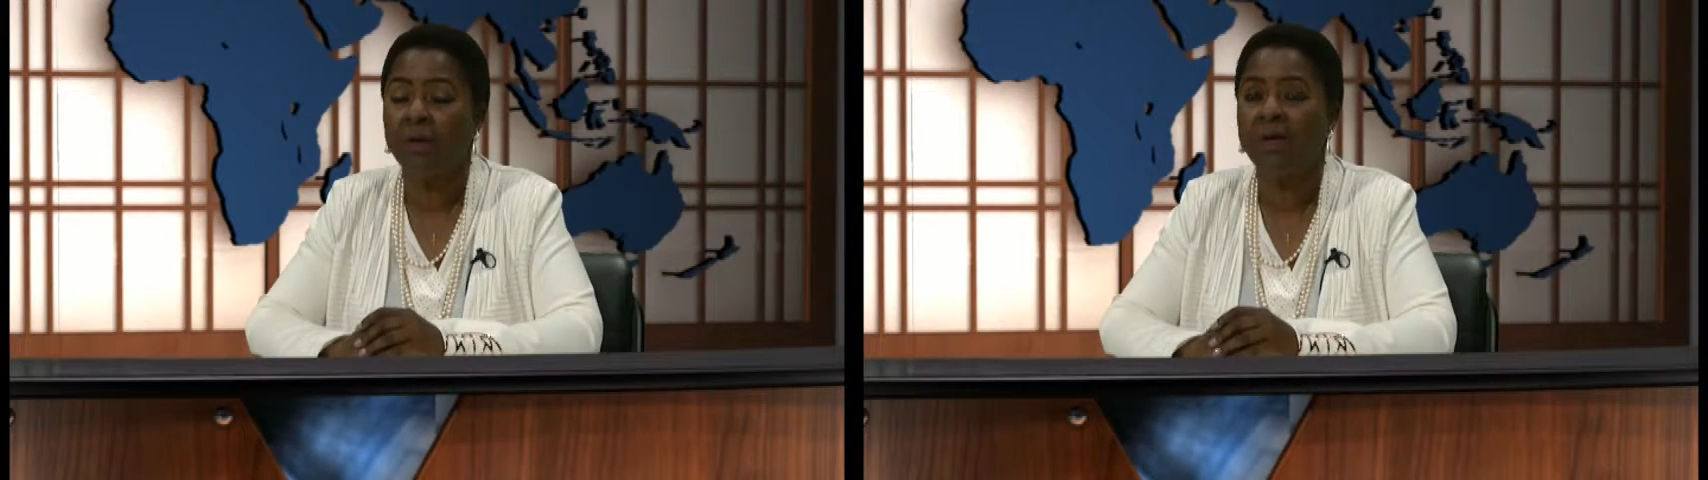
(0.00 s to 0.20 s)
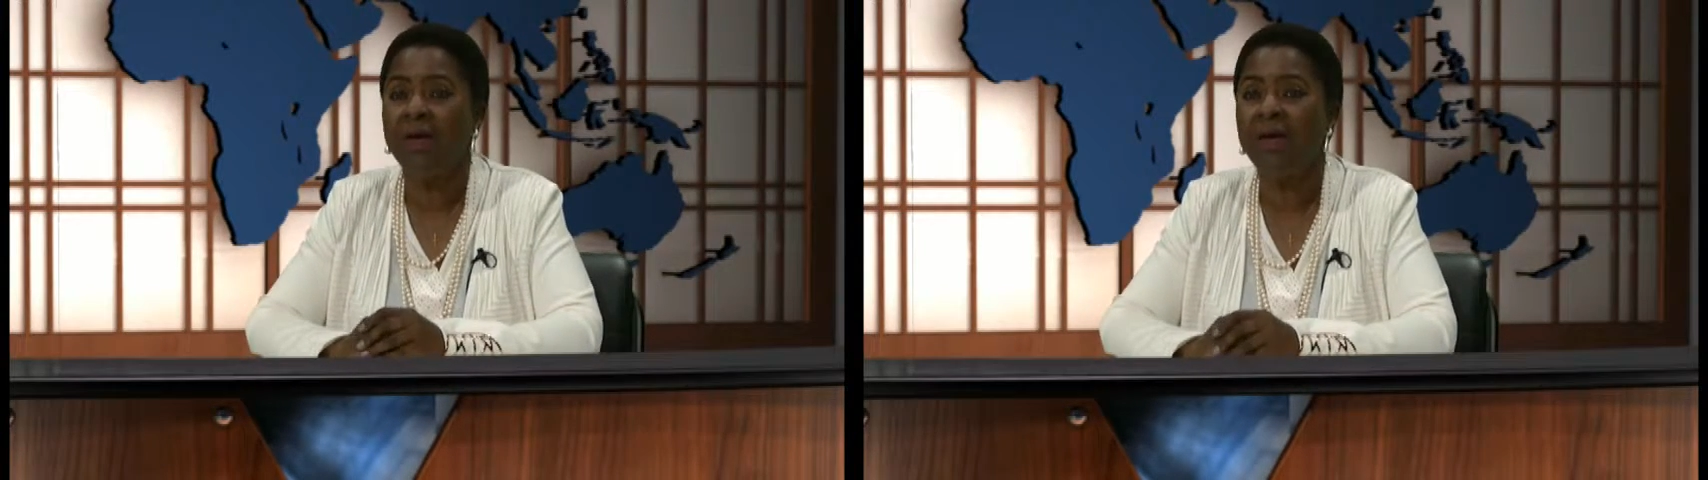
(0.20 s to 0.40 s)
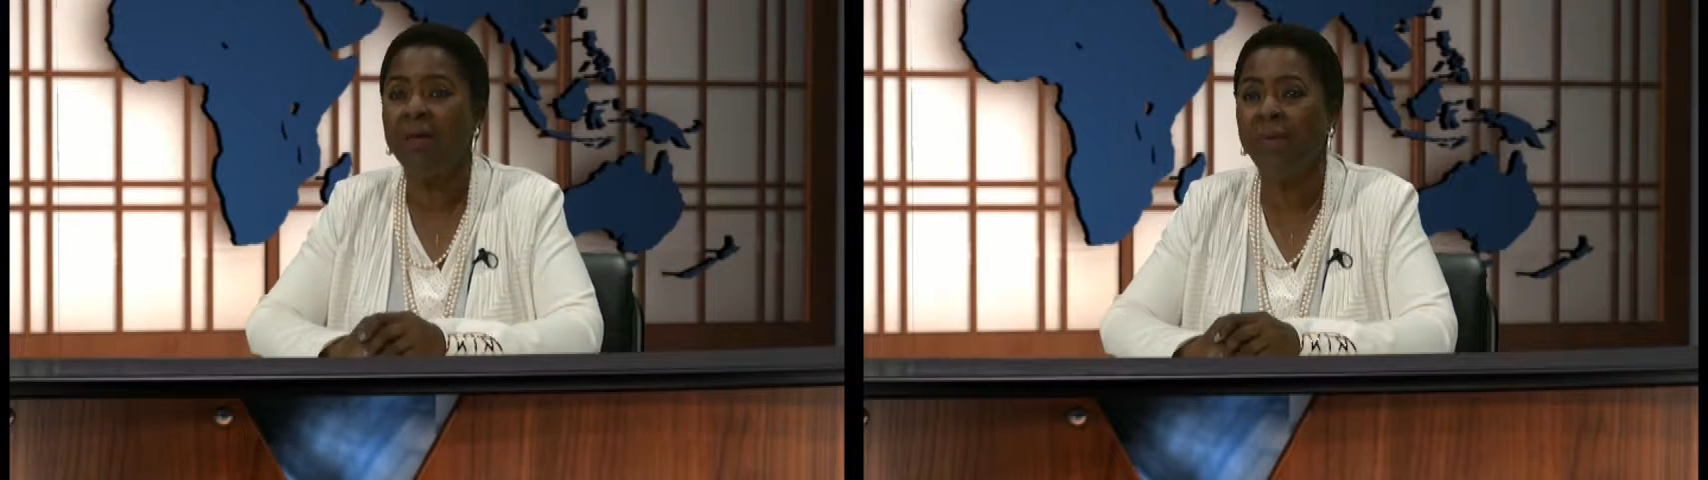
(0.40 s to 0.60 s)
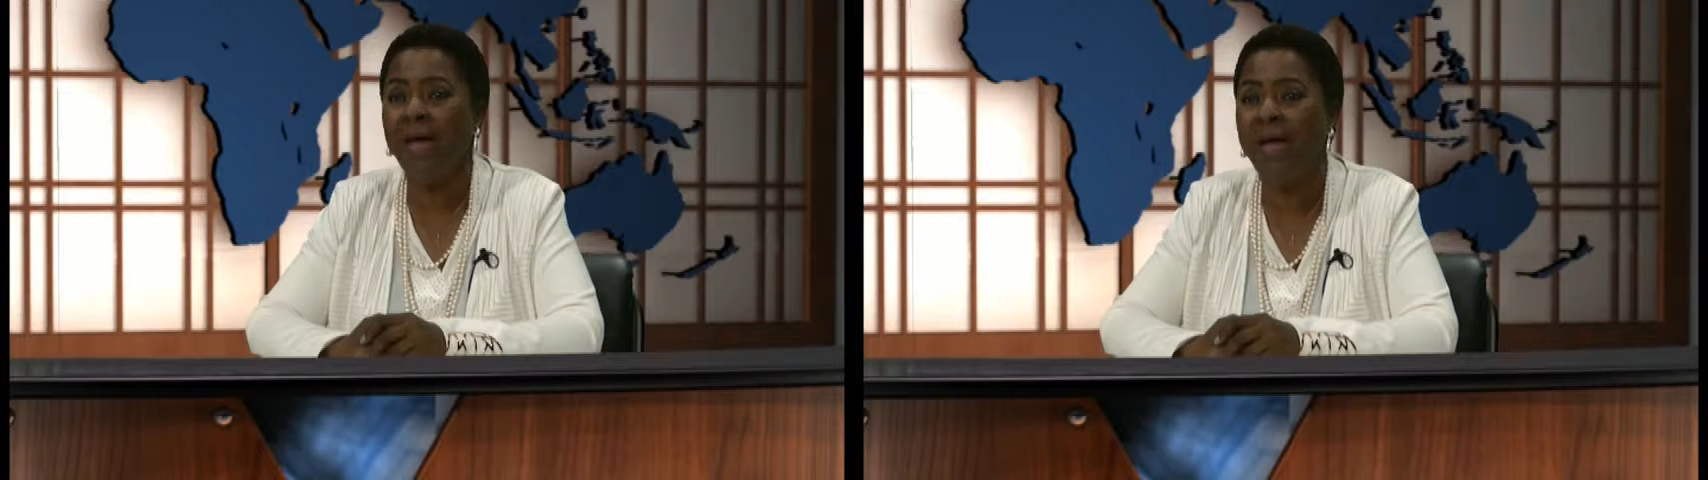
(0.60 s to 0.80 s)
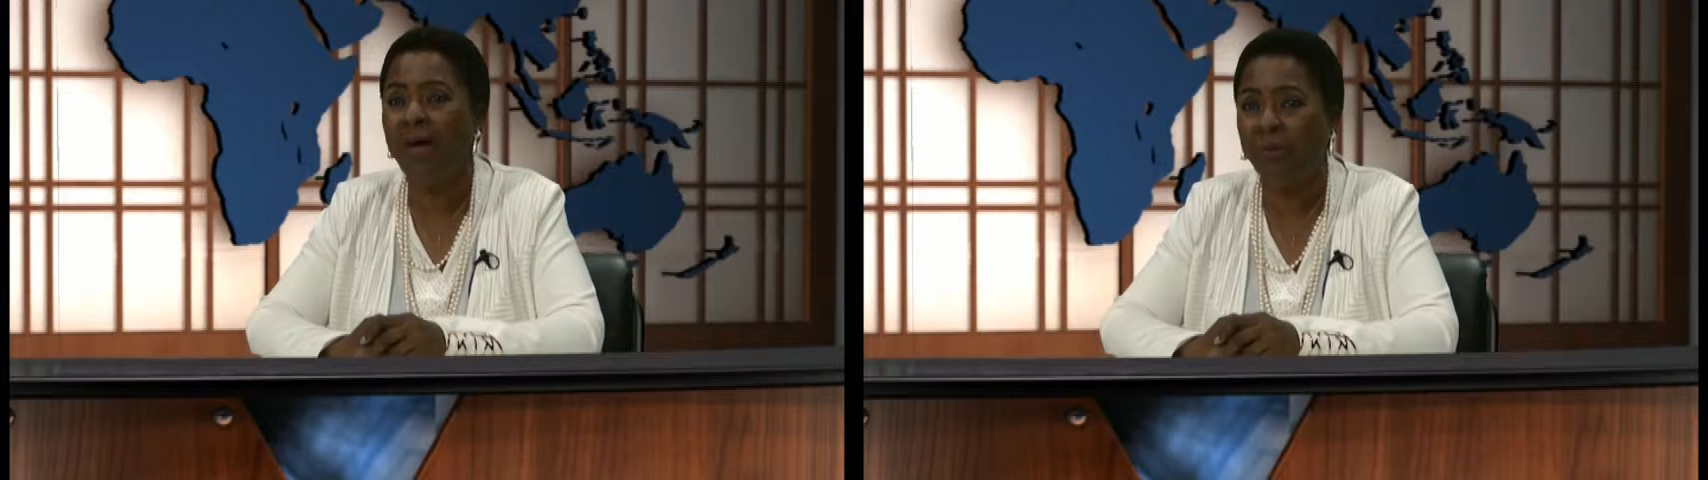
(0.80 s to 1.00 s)
come
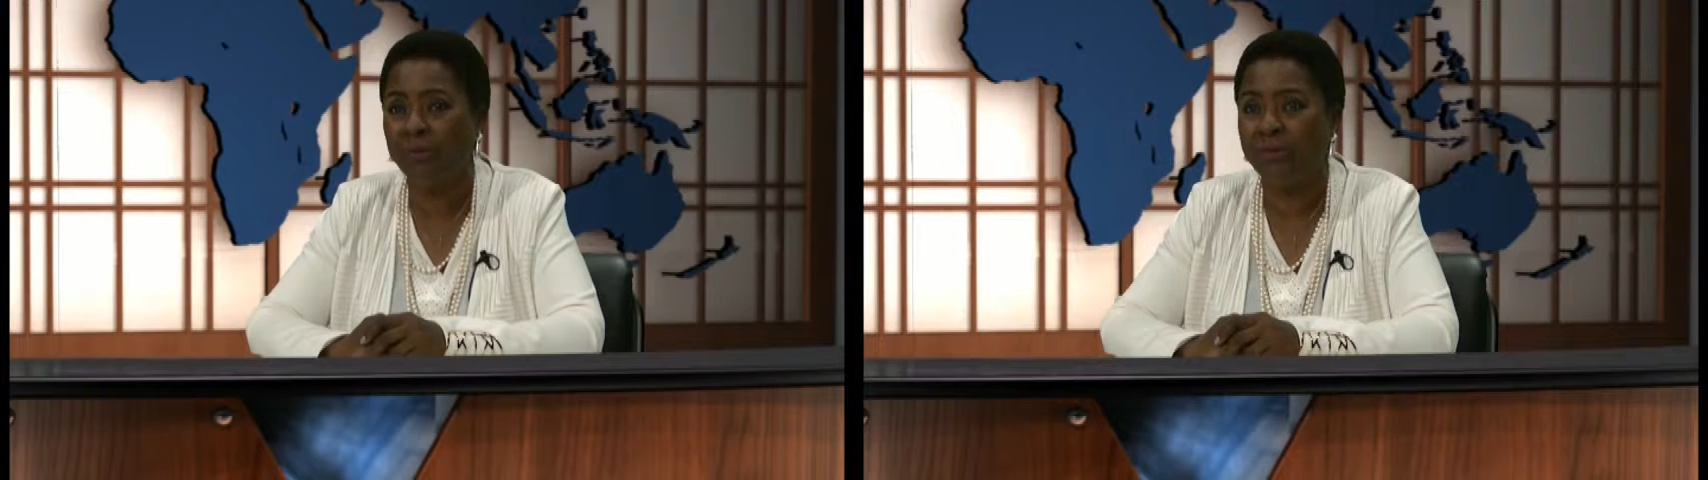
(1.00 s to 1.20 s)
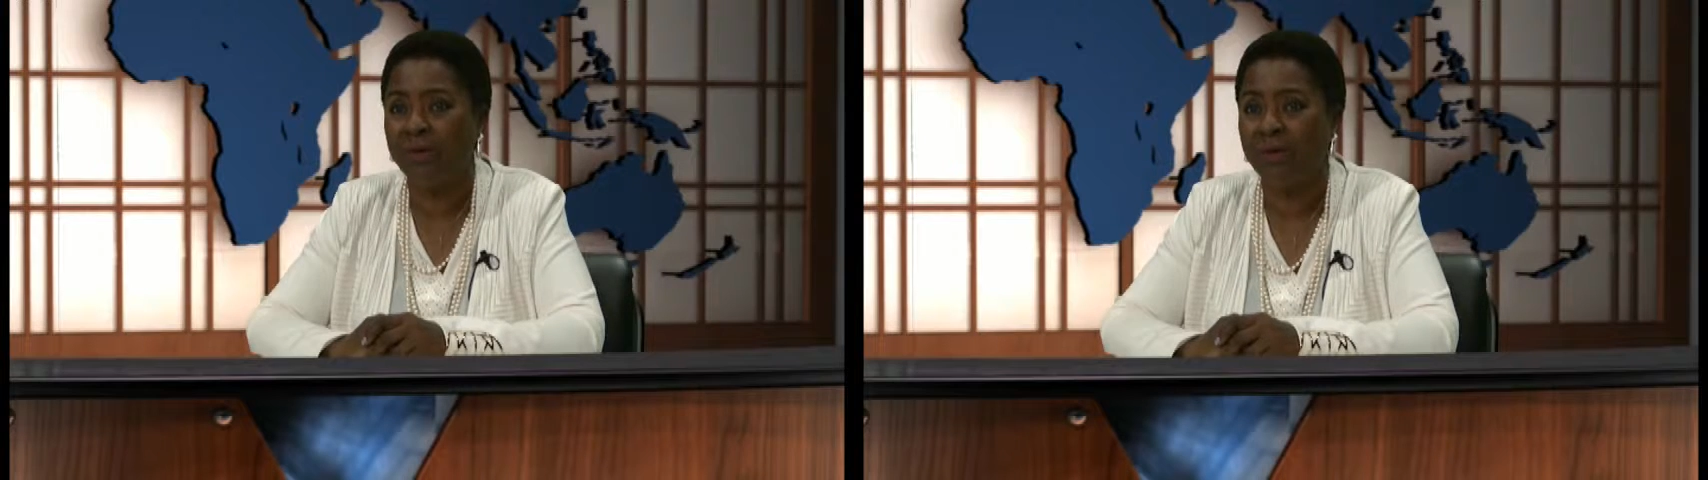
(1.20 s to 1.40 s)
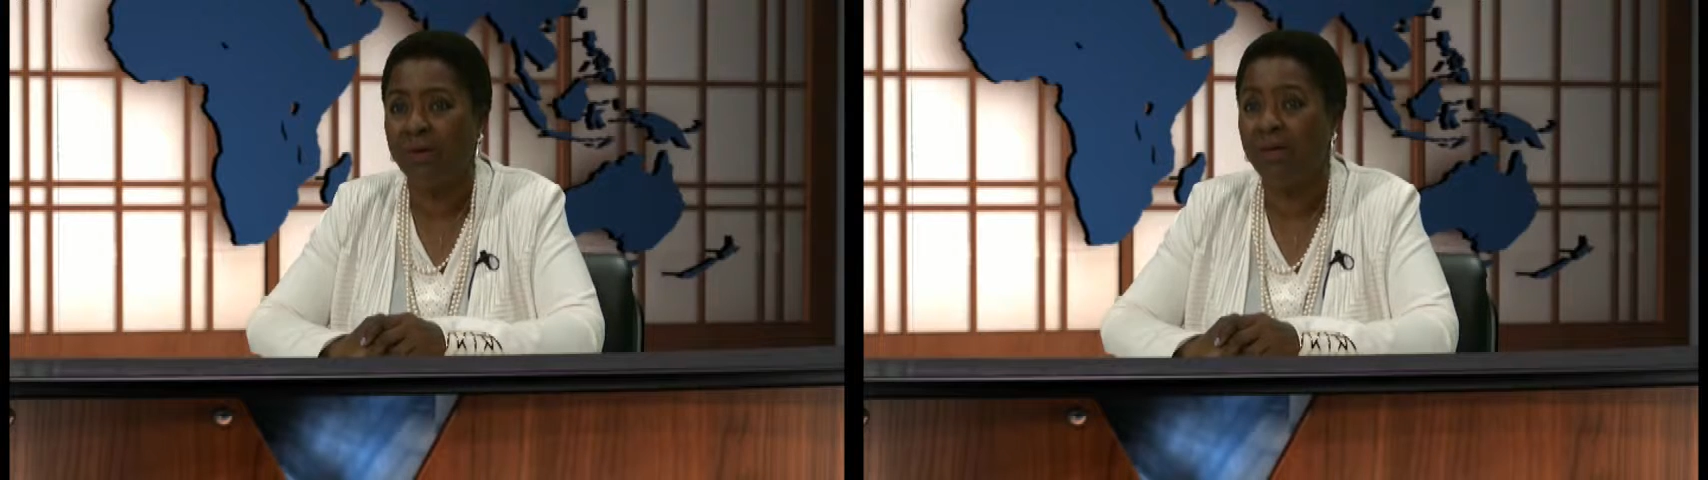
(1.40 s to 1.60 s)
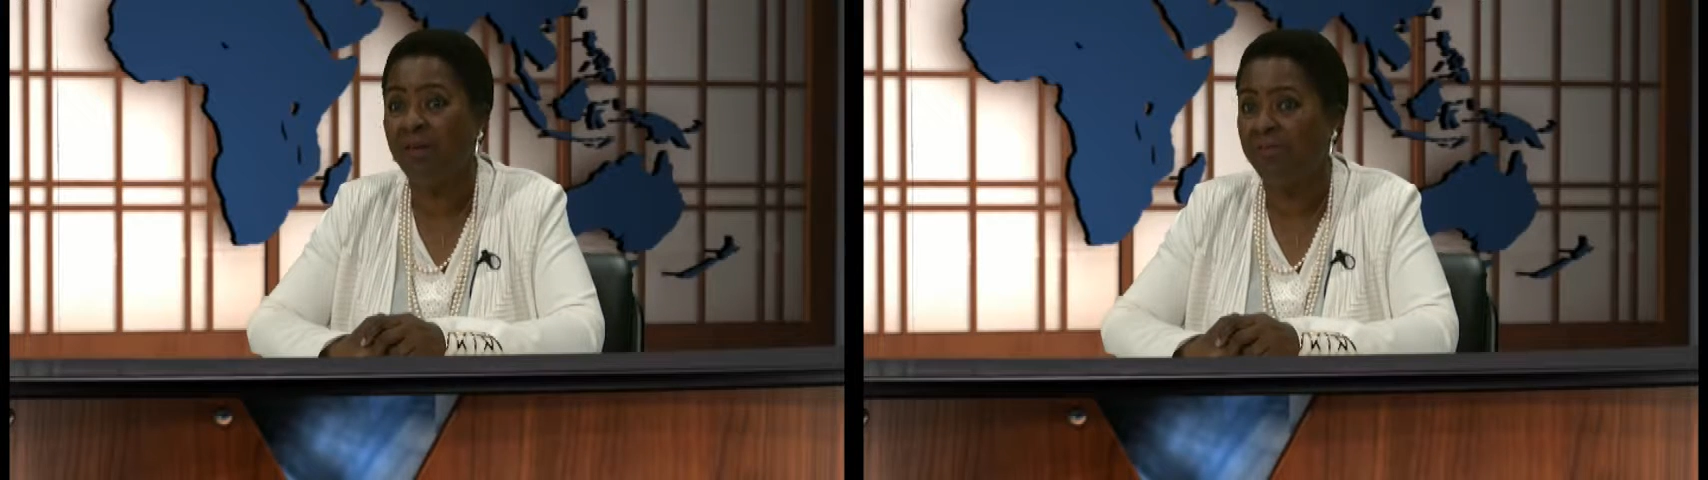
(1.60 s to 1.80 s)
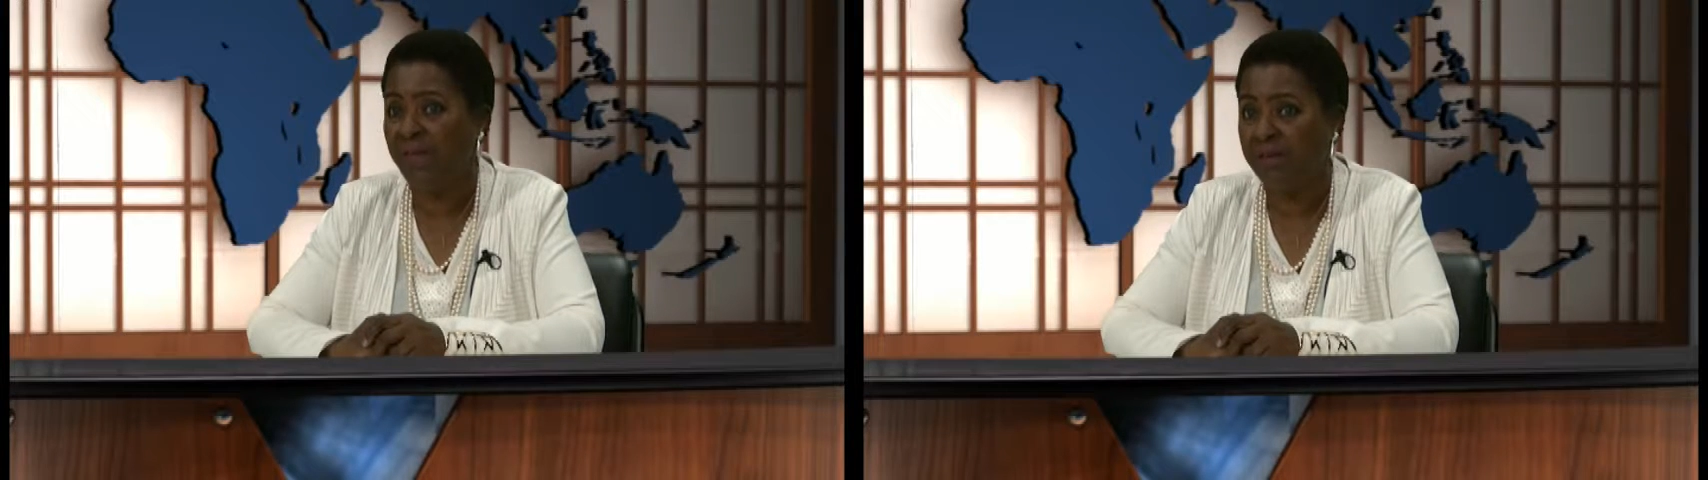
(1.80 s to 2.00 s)
out
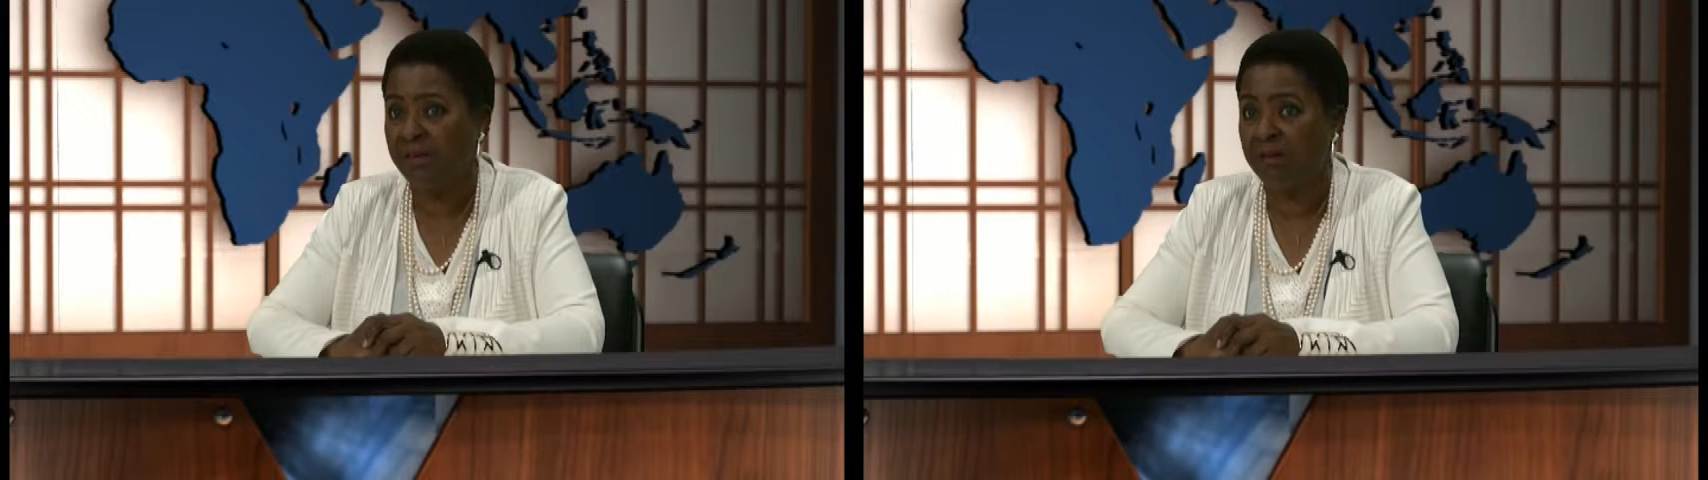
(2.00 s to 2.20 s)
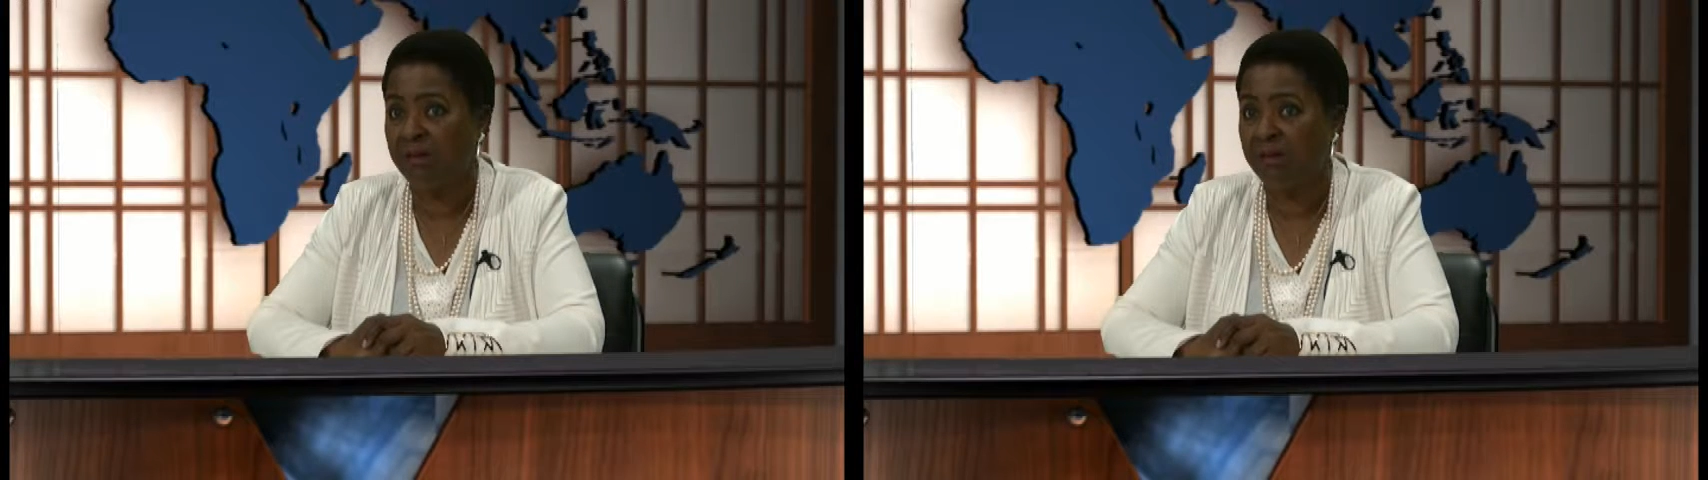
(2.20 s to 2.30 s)
of it